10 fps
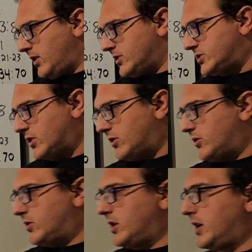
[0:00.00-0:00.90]

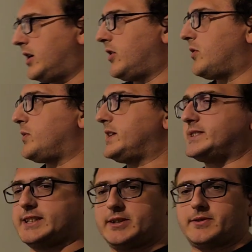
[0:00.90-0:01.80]
So we
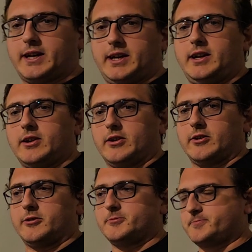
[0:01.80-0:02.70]
see right
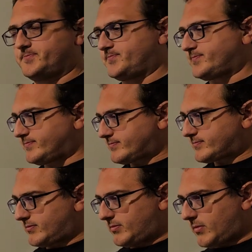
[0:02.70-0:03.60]
here
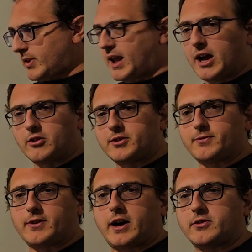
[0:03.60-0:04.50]
how the
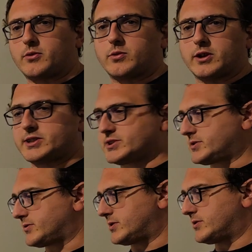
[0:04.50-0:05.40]
Father works
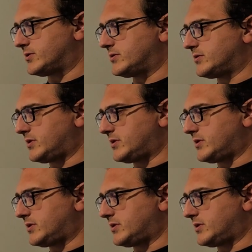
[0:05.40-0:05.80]
through,